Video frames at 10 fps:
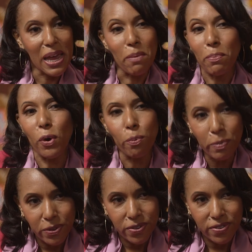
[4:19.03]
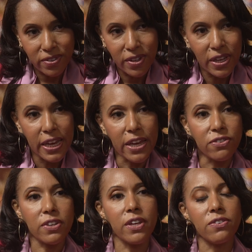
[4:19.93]
and purpose,
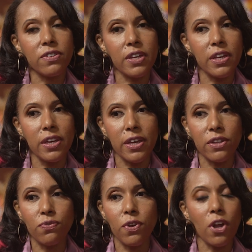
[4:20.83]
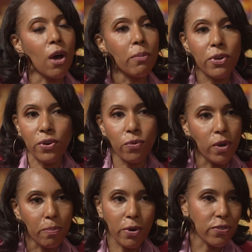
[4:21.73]
it's phenomenal what
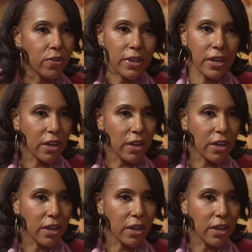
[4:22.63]
a person can